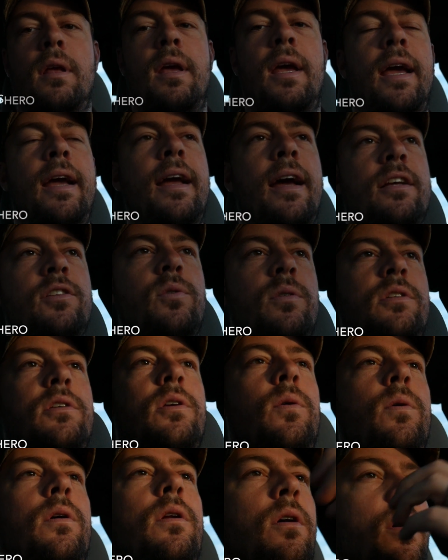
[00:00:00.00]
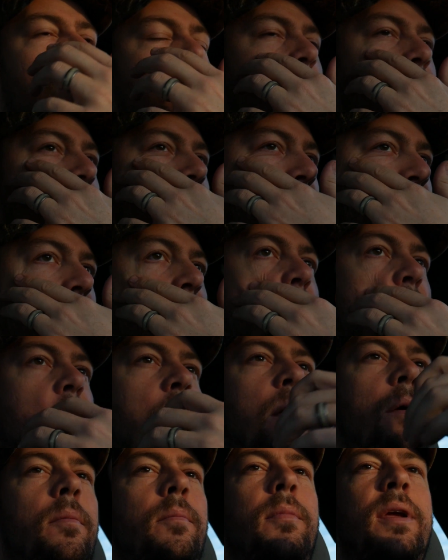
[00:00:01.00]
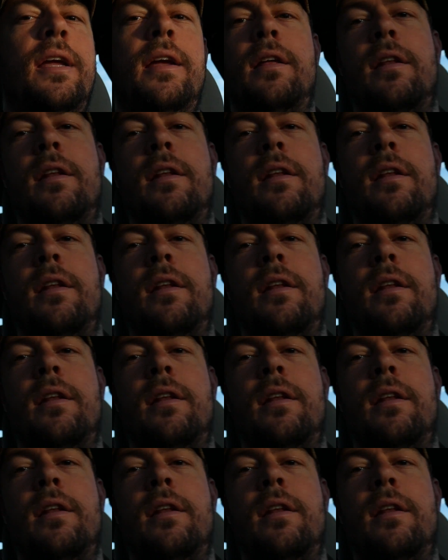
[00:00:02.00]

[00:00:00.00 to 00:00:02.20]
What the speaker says: Hey guys, what's going on? Me